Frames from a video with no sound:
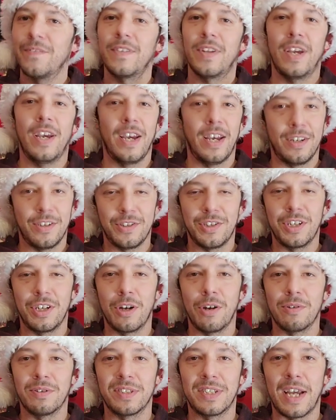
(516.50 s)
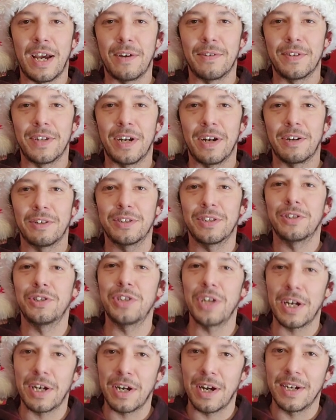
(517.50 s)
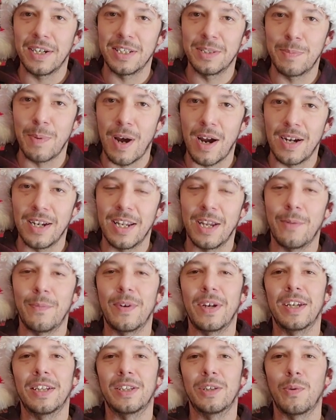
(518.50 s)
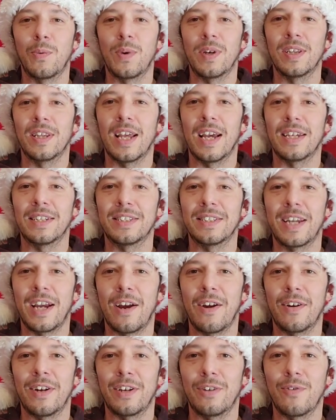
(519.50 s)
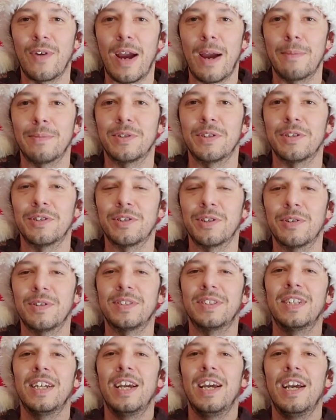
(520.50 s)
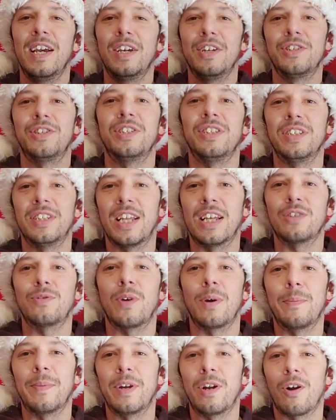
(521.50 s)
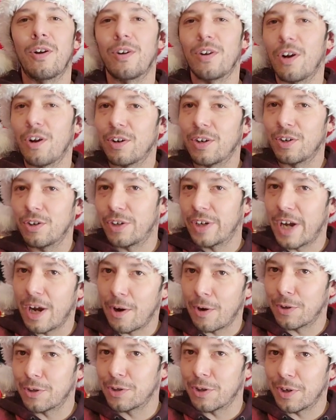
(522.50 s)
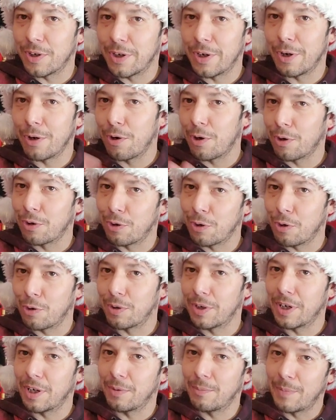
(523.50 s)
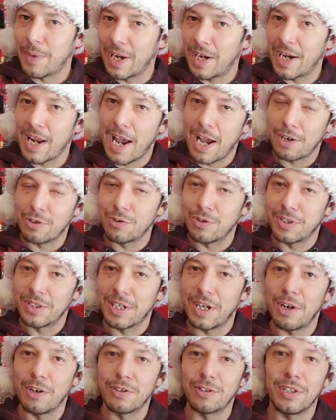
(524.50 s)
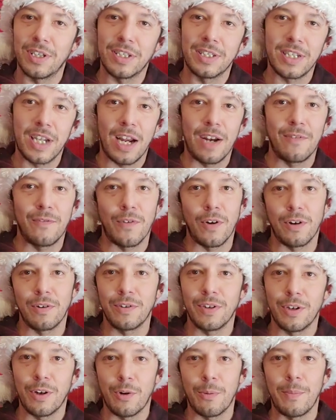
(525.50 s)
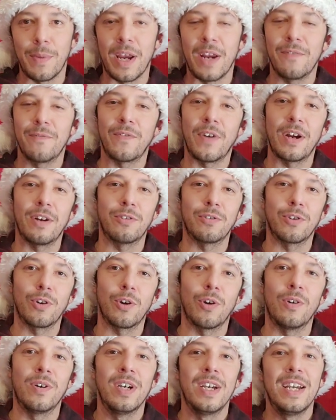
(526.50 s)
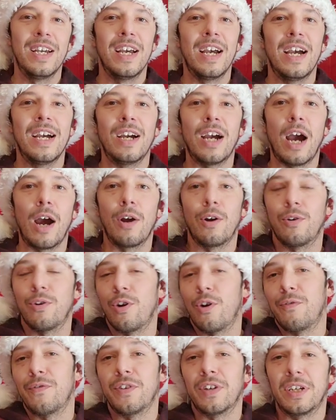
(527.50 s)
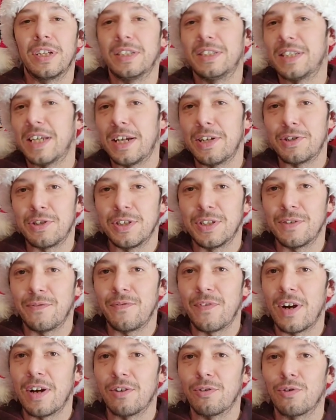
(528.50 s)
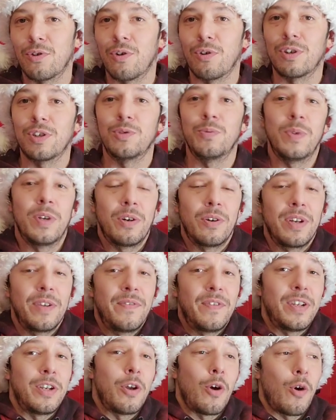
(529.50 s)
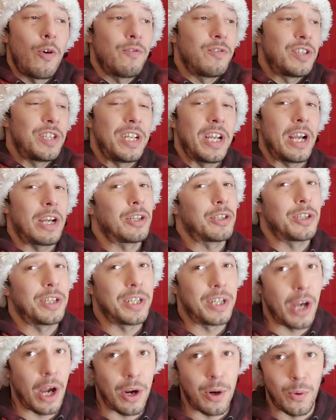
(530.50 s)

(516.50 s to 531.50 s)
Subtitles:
And she goes down there to check on his body, and we get the one last scare, and he grabs her. So it's She, that's what I mean. Our character in here, our girl, main actress character, that's kind of our, main final girl. I don't know if you can say she's a final girl because we don't even know if she actually got